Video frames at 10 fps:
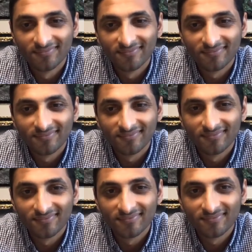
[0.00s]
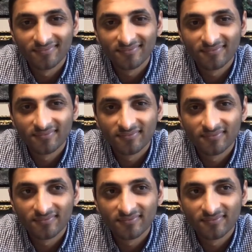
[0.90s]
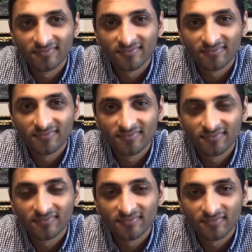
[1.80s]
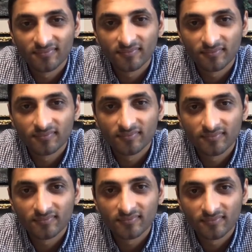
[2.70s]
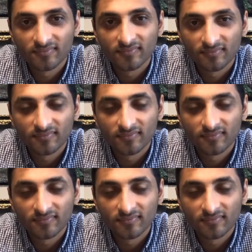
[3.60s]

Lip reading: This person isn't speaking.